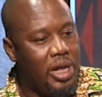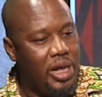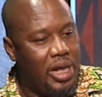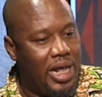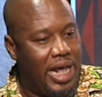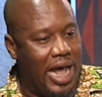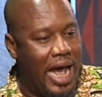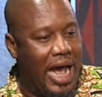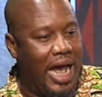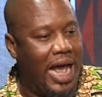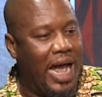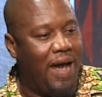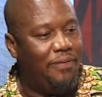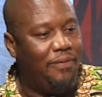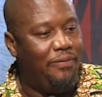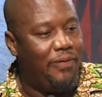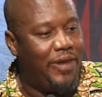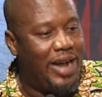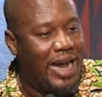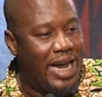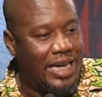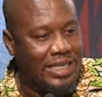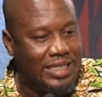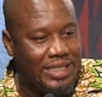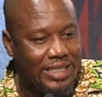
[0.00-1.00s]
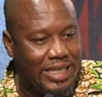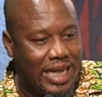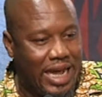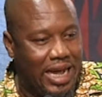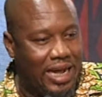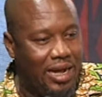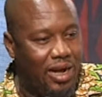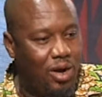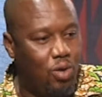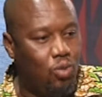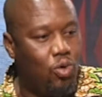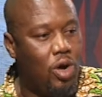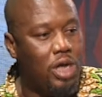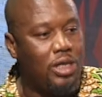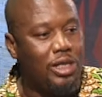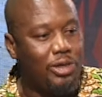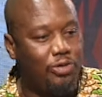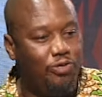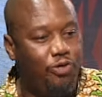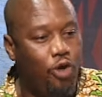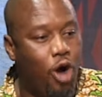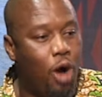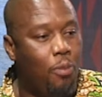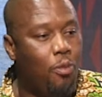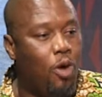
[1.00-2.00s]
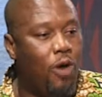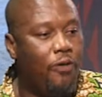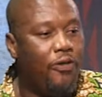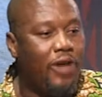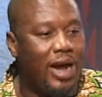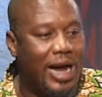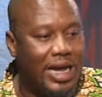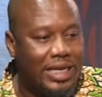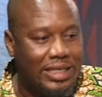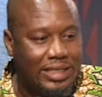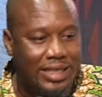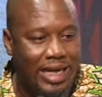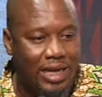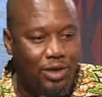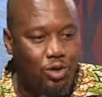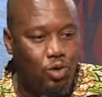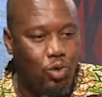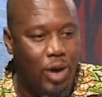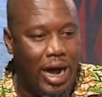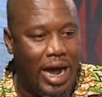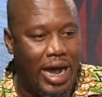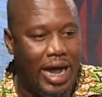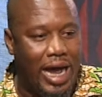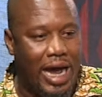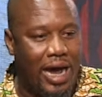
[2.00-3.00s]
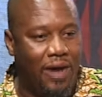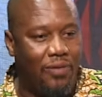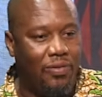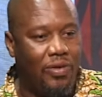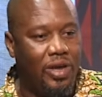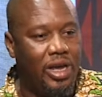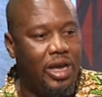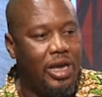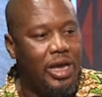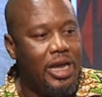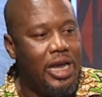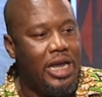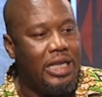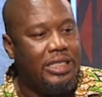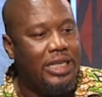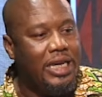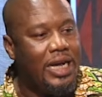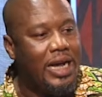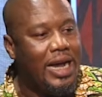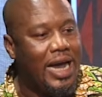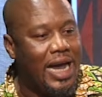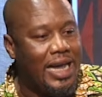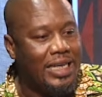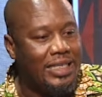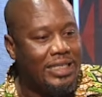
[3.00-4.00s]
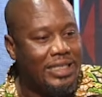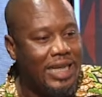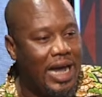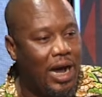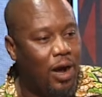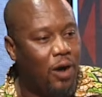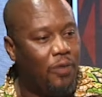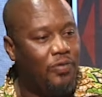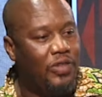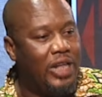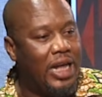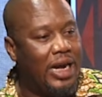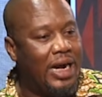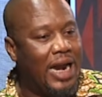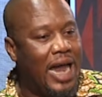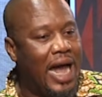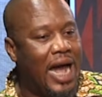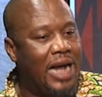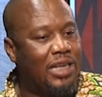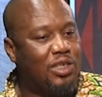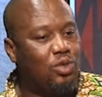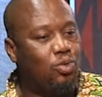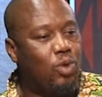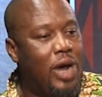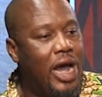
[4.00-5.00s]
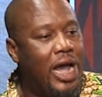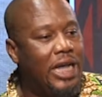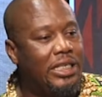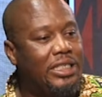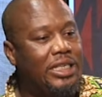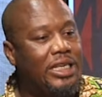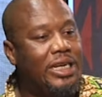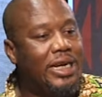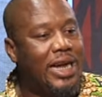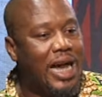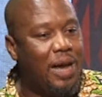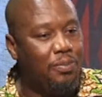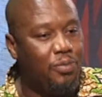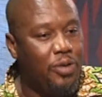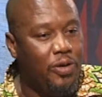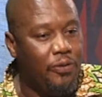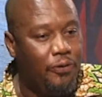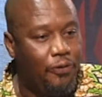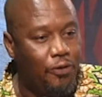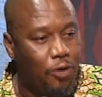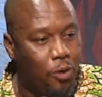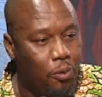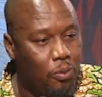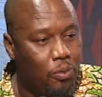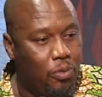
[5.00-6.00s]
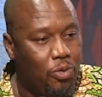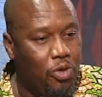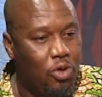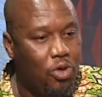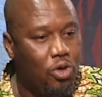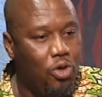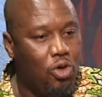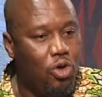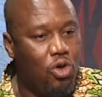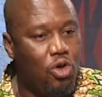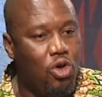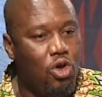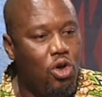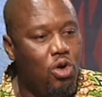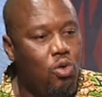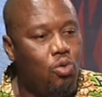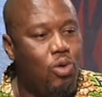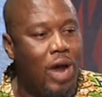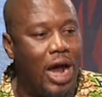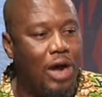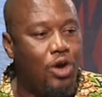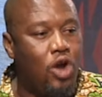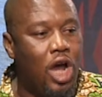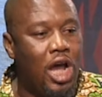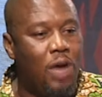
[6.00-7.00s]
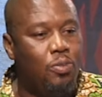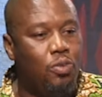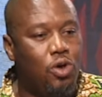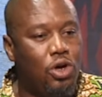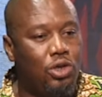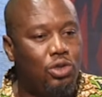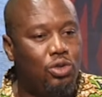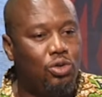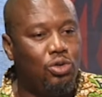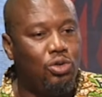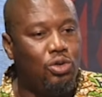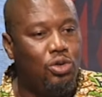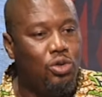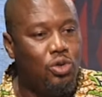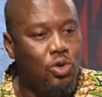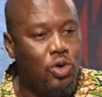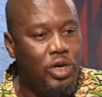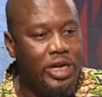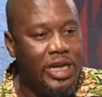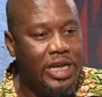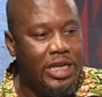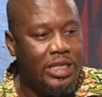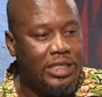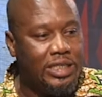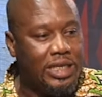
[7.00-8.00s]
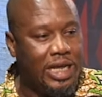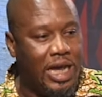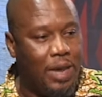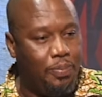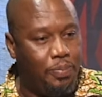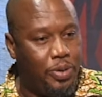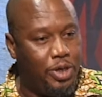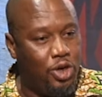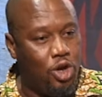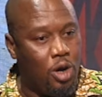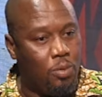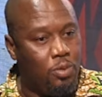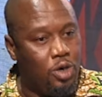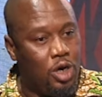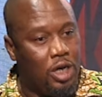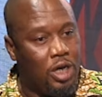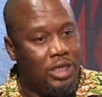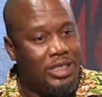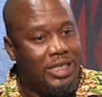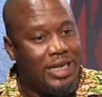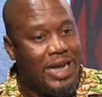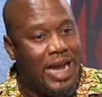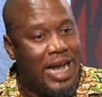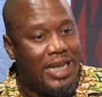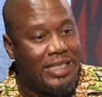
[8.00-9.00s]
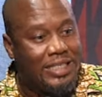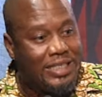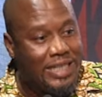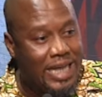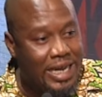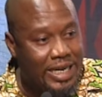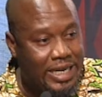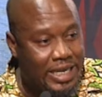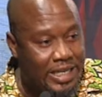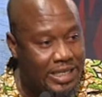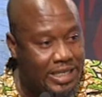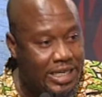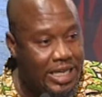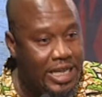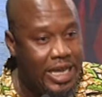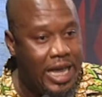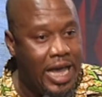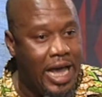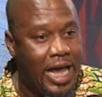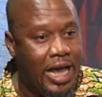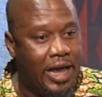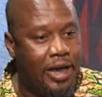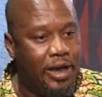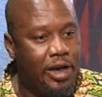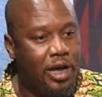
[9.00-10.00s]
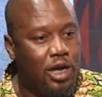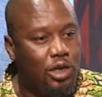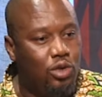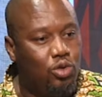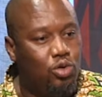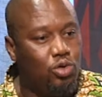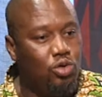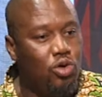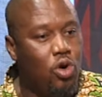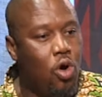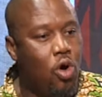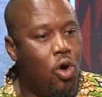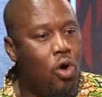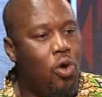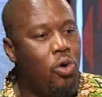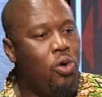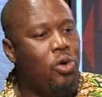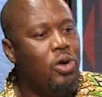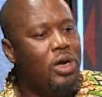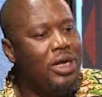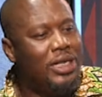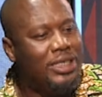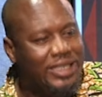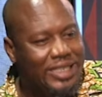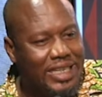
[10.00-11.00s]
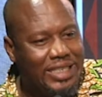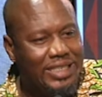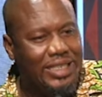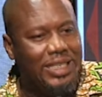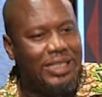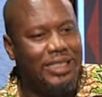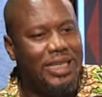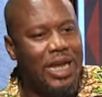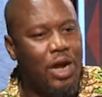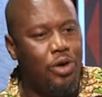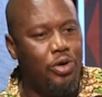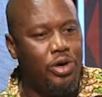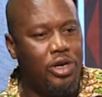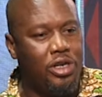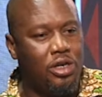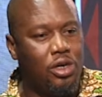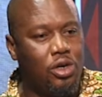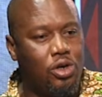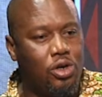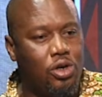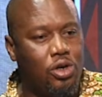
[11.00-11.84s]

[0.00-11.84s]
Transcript: I have cancer. What form of cancer do I have? Is it cancer of the lungs? Where is it coming from? We are not able to do these epidemiological studies here to know this is the real